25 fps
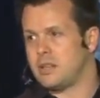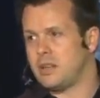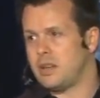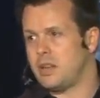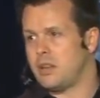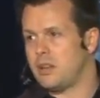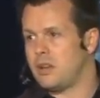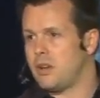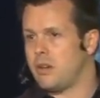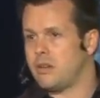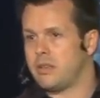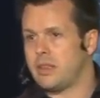You
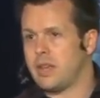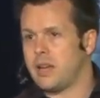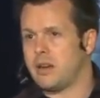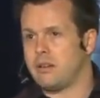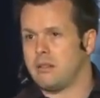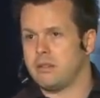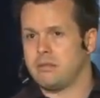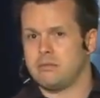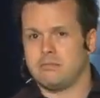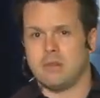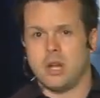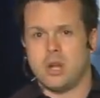can go
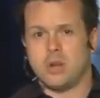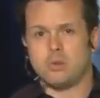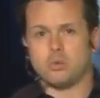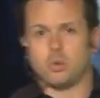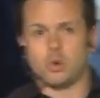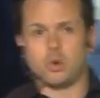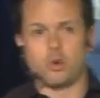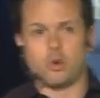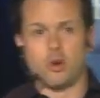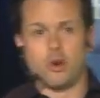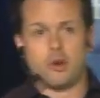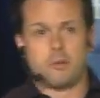there and
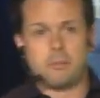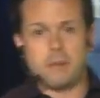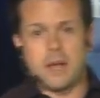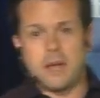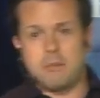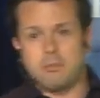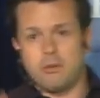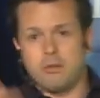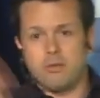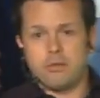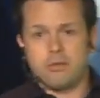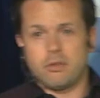recruit
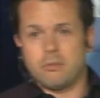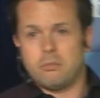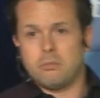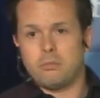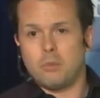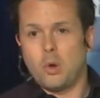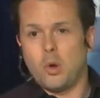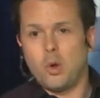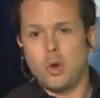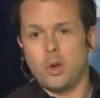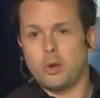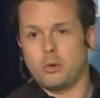people
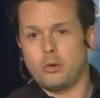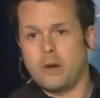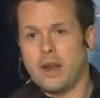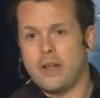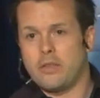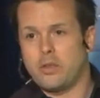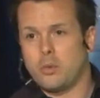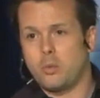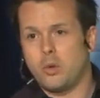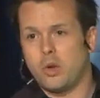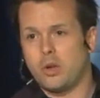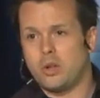from all
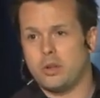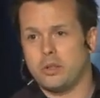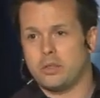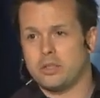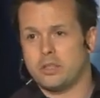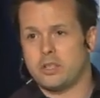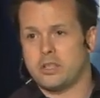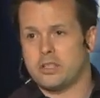around the world.